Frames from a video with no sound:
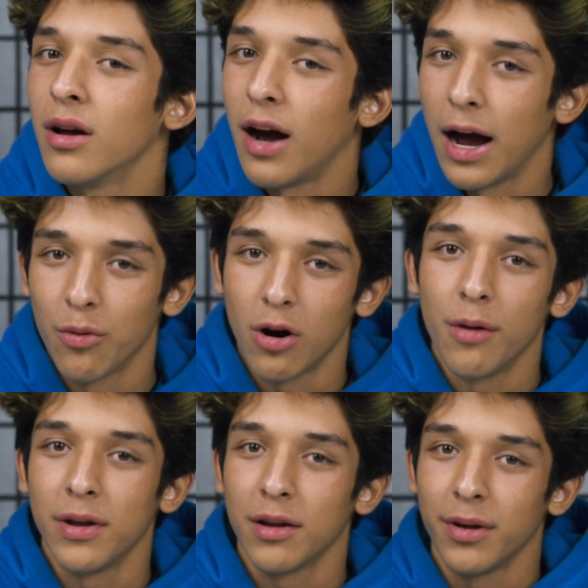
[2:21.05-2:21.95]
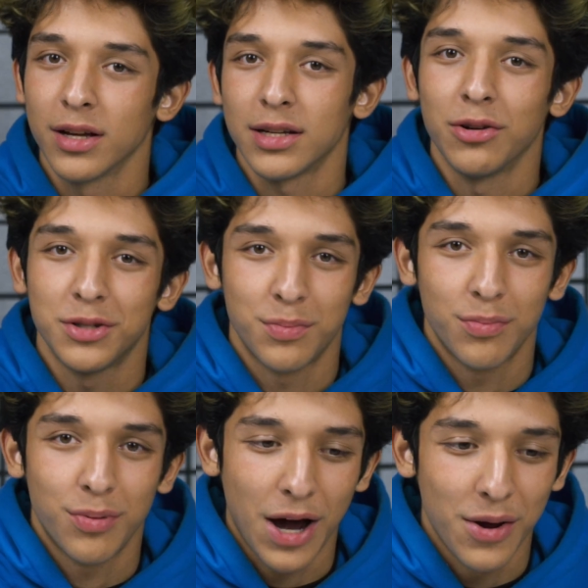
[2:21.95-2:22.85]
I wore all pink because I was
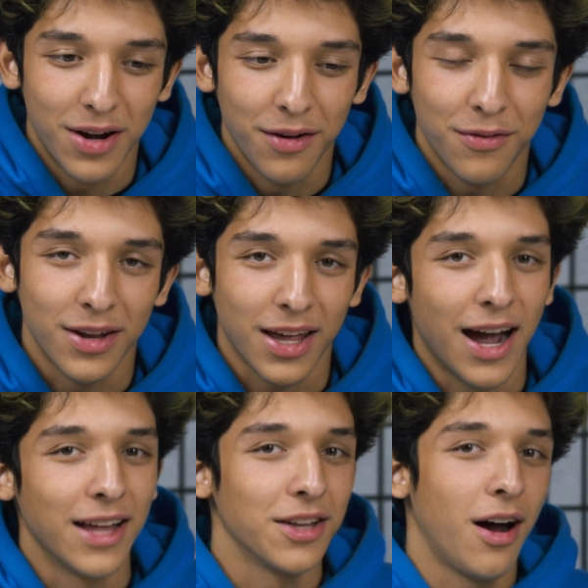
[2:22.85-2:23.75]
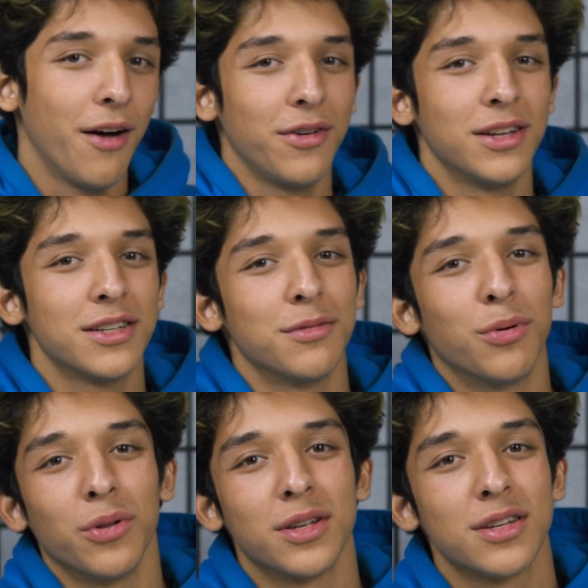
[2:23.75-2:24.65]
proud enough and I had the confidence to
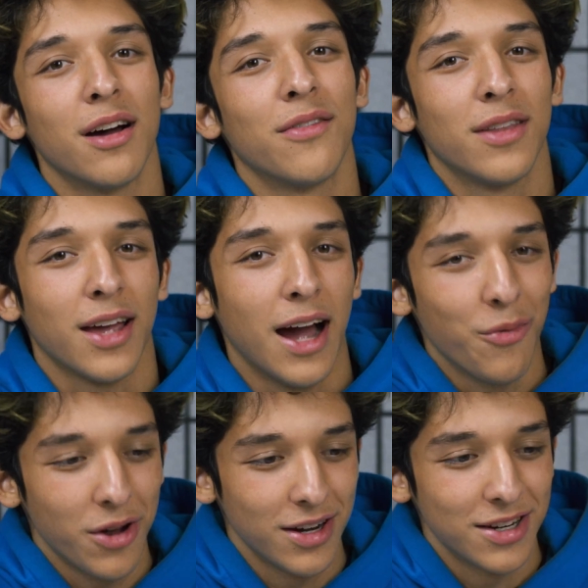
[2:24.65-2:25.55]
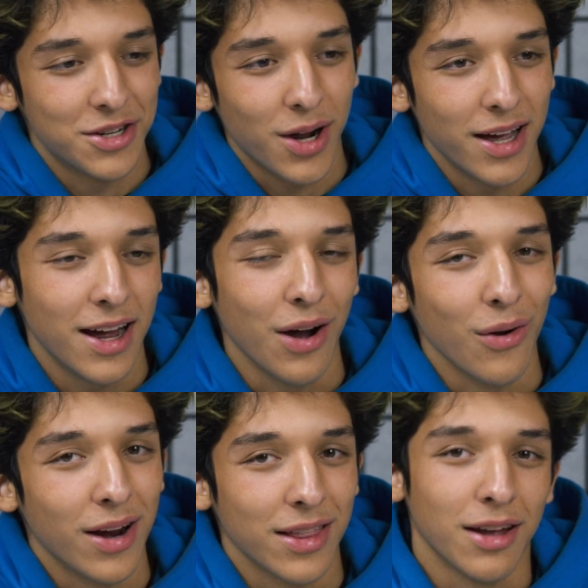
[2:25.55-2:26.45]
pull this off. And I wanted to try it out
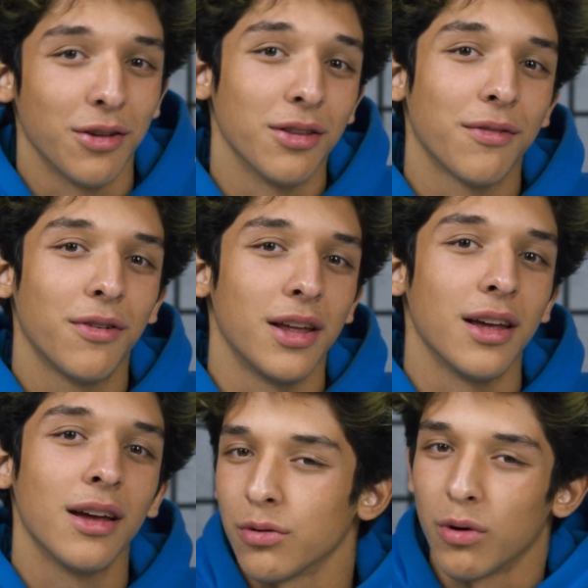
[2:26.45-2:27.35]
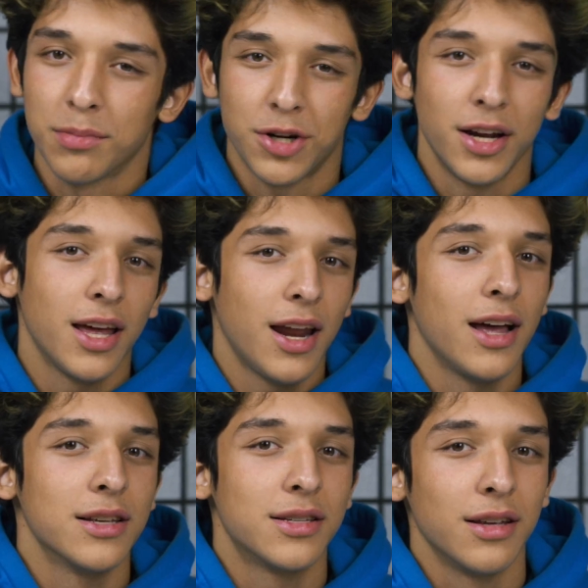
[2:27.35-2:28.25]
and I thought it would look funny. So what I'm trying to get
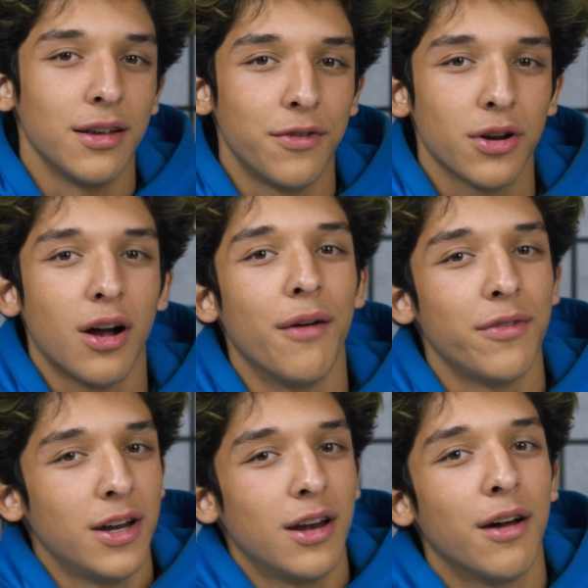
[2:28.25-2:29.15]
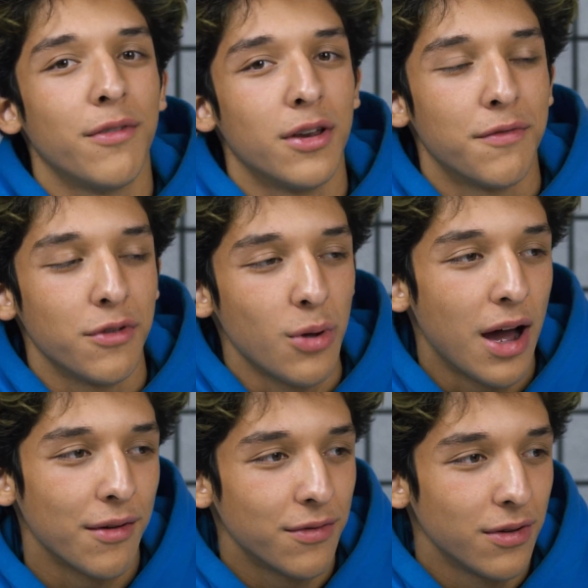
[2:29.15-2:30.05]
at is if you're confident enough and if you
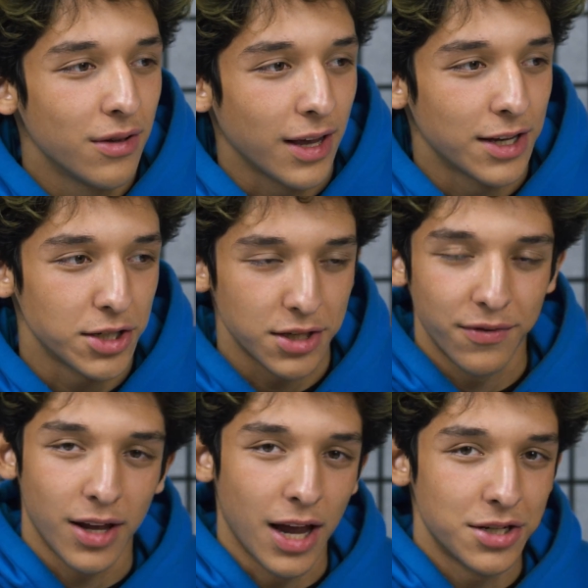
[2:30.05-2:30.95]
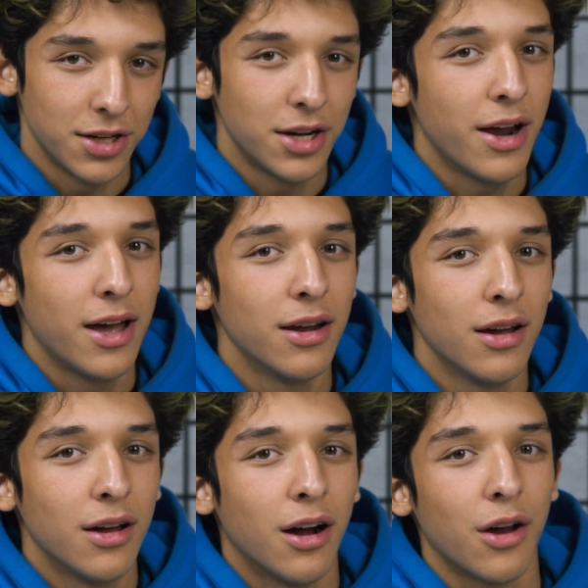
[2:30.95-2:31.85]
have a justification in your head
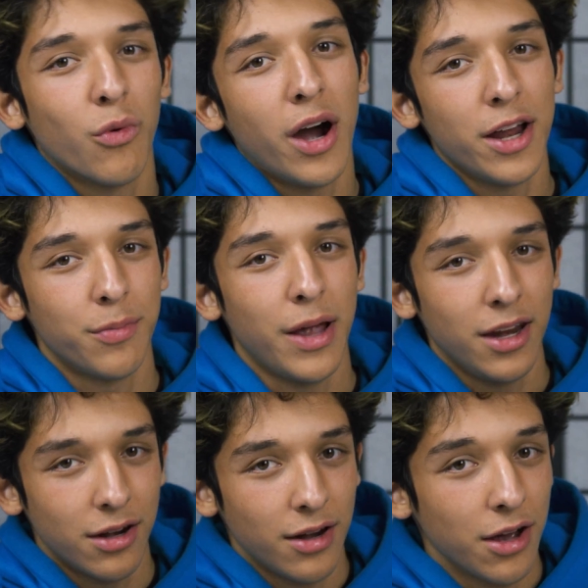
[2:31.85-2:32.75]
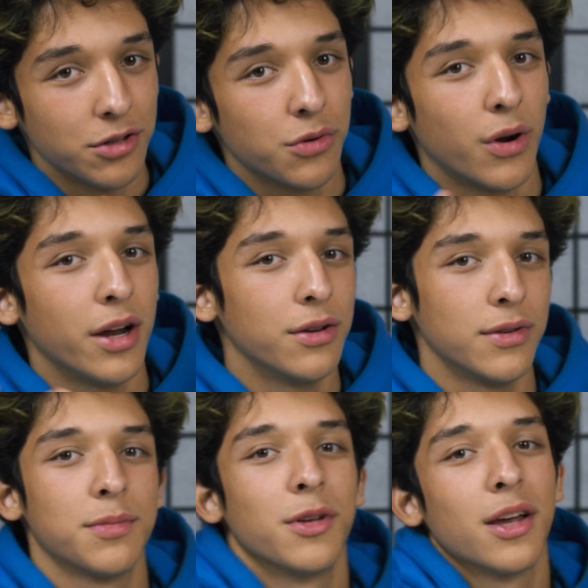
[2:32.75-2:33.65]
on why you're painting your nails or why you're
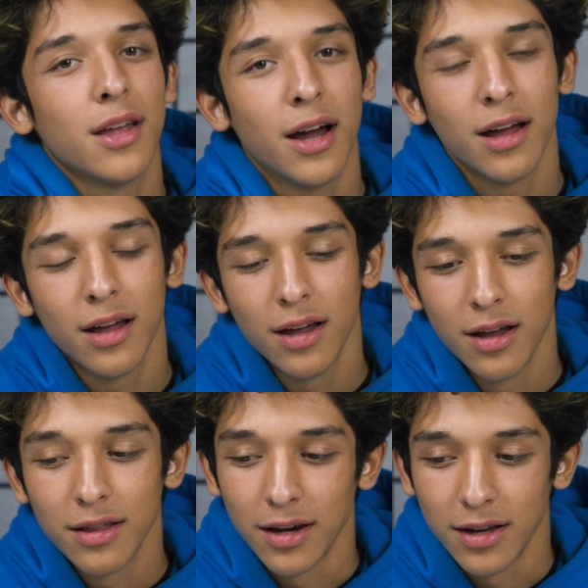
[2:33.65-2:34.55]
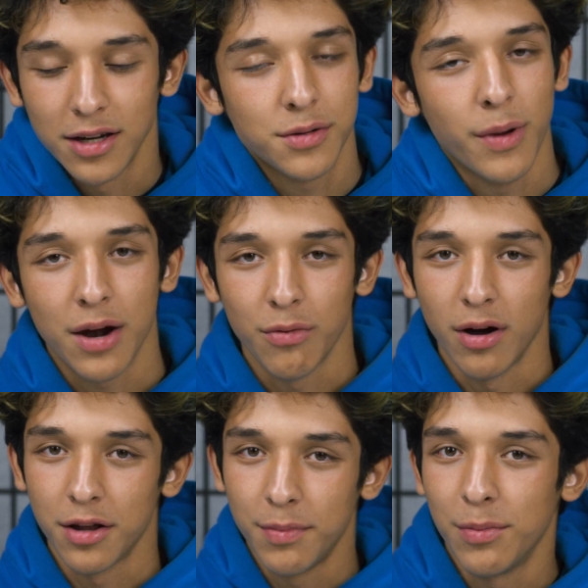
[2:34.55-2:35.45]
doing something like that, then it doesn't matter
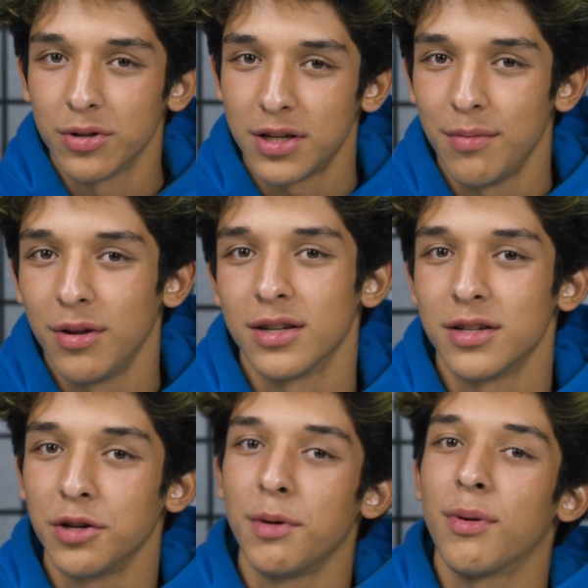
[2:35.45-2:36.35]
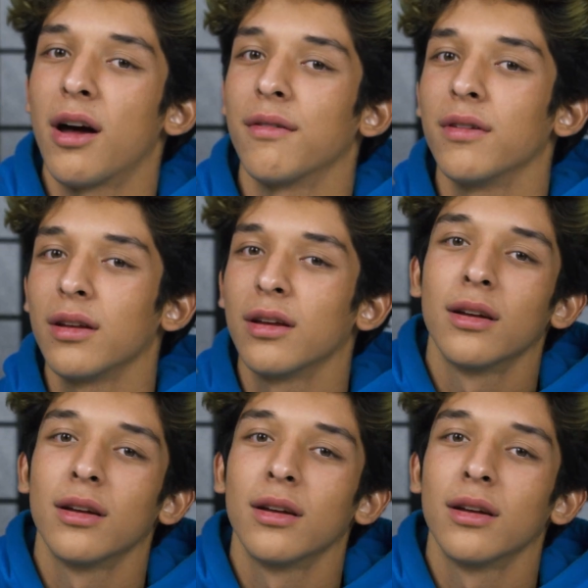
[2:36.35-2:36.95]
what other people say because you'll be proud of it.